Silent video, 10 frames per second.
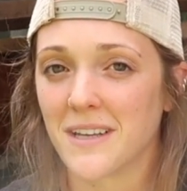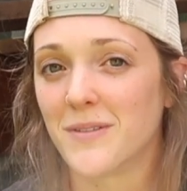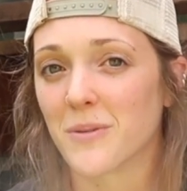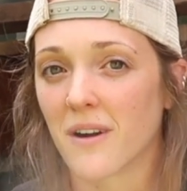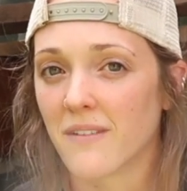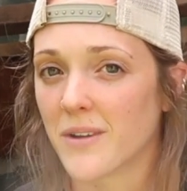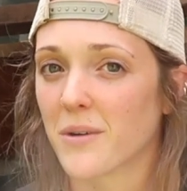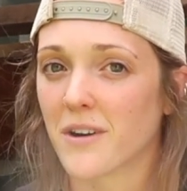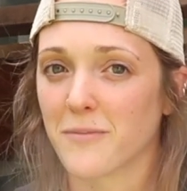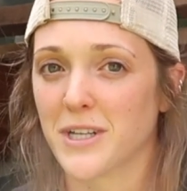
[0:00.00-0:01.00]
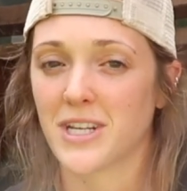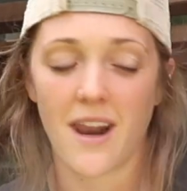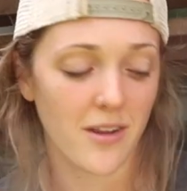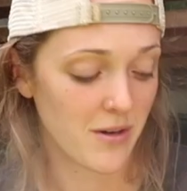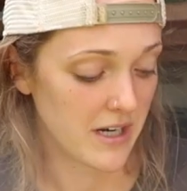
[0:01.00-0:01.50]
If you are a viewer of my
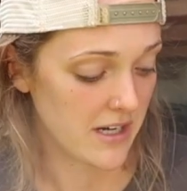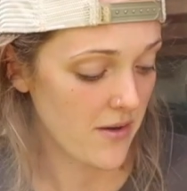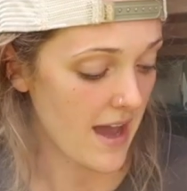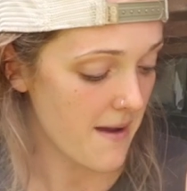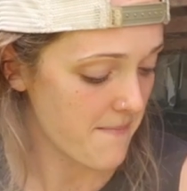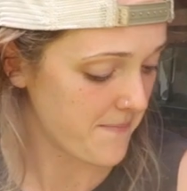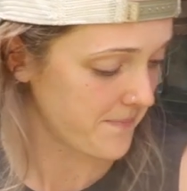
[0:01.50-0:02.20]
channel, you already know that.